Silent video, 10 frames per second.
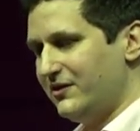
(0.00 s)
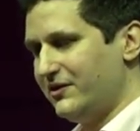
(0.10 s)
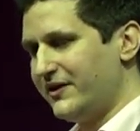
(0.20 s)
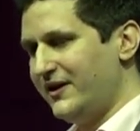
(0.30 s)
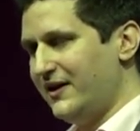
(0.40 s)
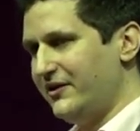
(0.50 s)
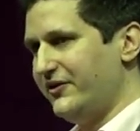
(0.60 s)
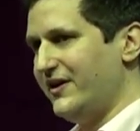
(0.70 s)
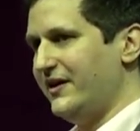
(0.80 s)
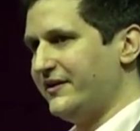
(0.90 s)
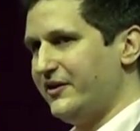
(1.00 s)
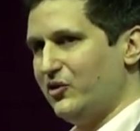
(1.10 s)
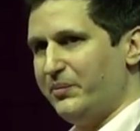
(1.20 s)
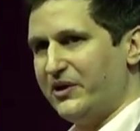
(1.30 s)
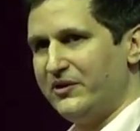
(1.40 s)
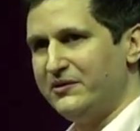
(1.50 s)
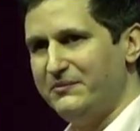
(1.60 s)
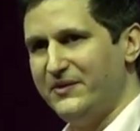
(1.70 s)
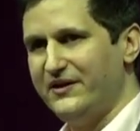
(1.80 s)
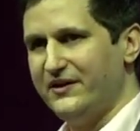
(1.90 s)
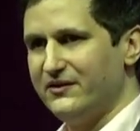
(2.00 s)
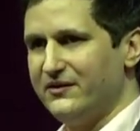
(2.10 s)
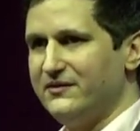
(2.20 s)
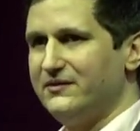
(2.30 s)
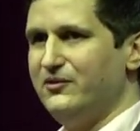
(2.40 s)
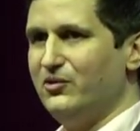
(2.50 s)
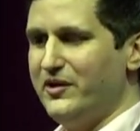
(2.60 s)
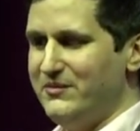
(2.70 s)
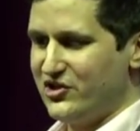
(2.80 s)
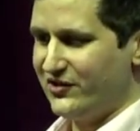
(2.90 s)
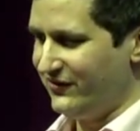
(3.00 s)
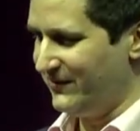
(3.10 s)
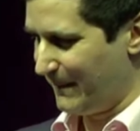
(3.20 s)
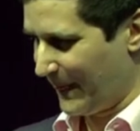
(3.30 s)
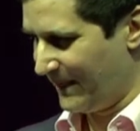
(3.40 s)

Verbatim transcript: uh, rely on electrical power, meaning no emissions.